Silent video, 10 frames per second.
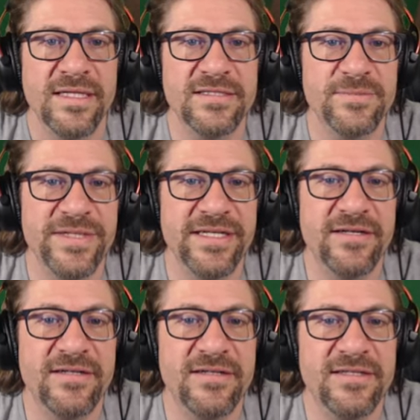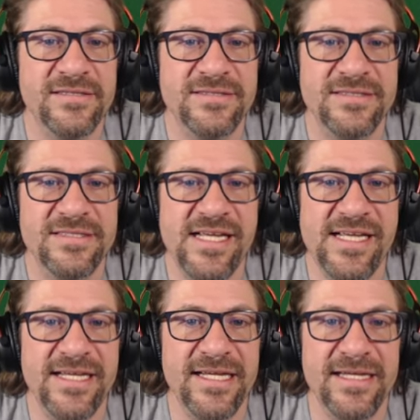there's a pink car.
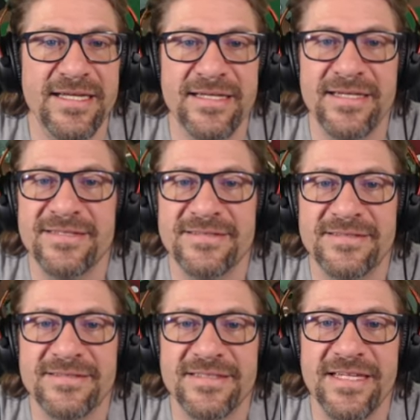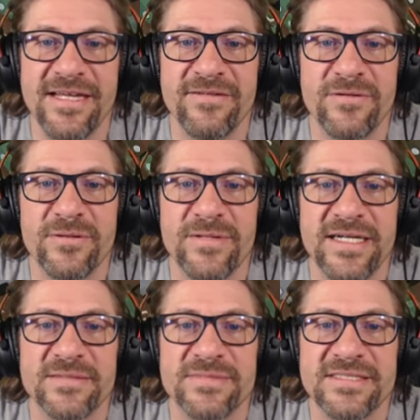Yay. Yay for the
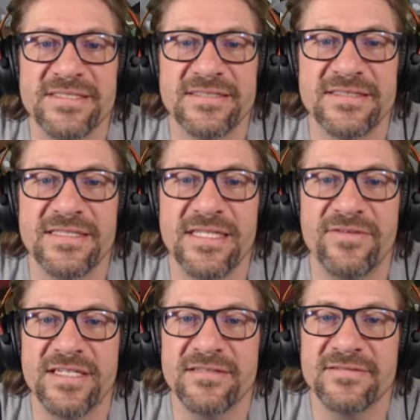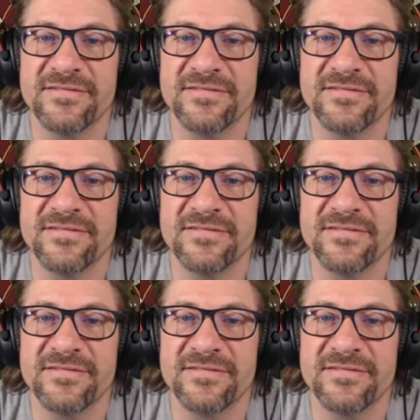randomness. Love it.